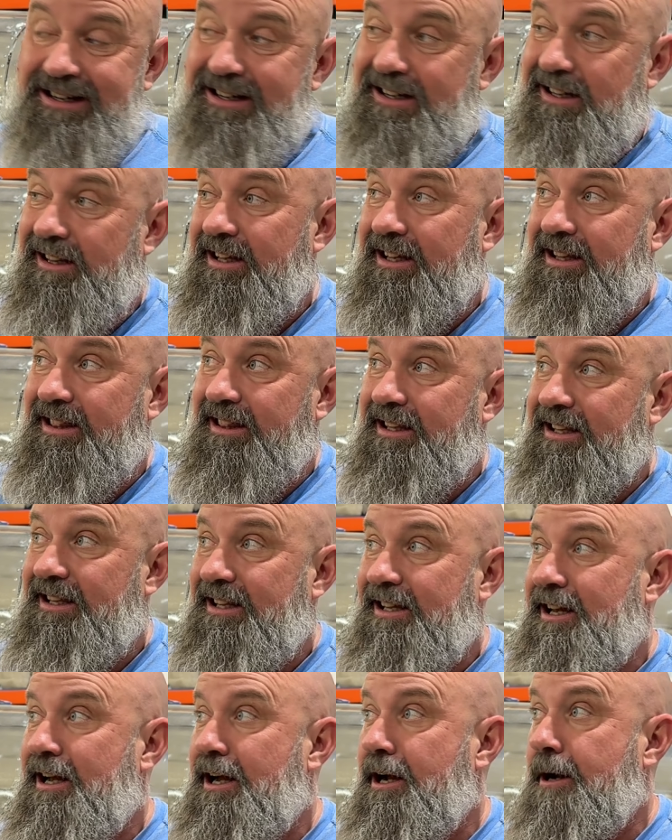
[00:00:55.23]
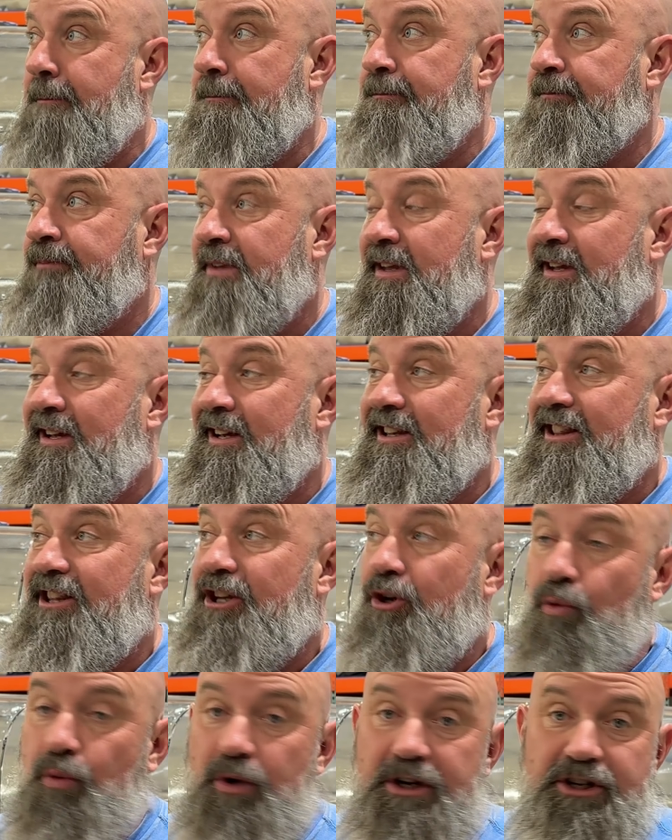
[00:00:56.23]
I think the
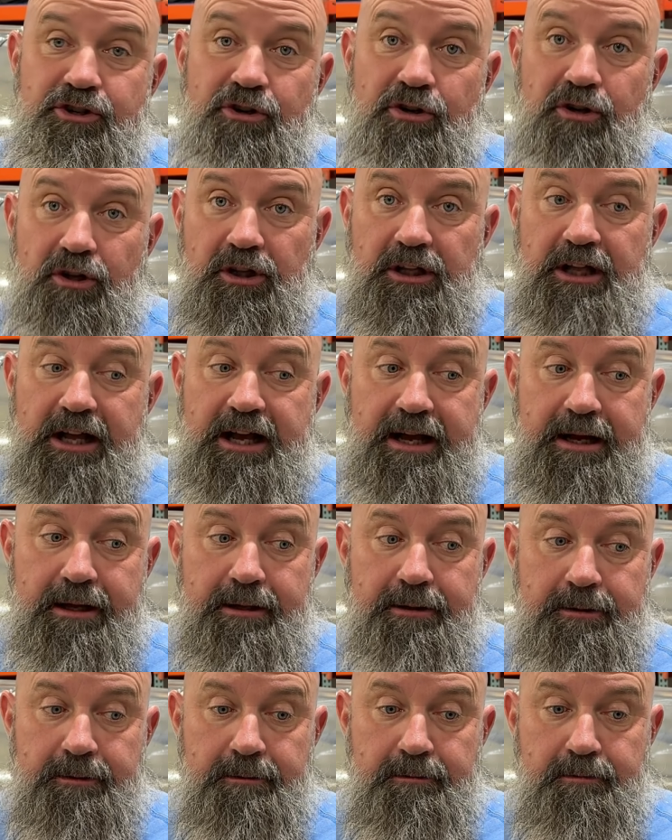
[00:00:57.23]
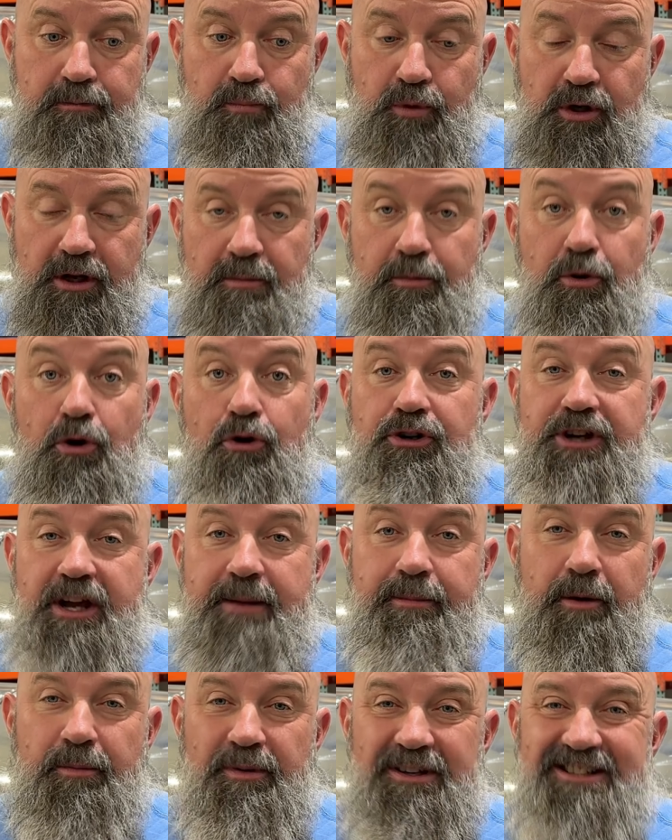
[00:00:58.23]
original one of the
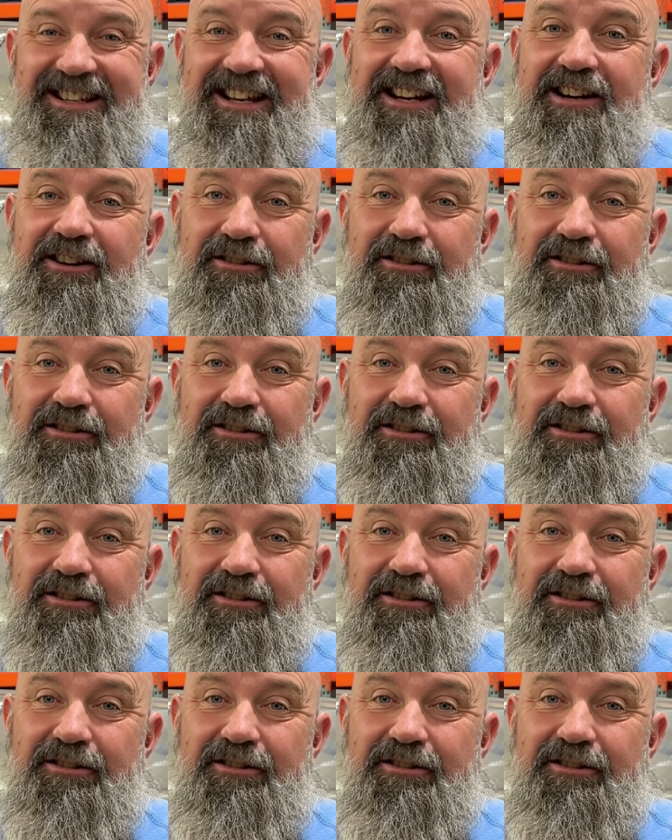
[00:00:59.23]
prototype airplanes had a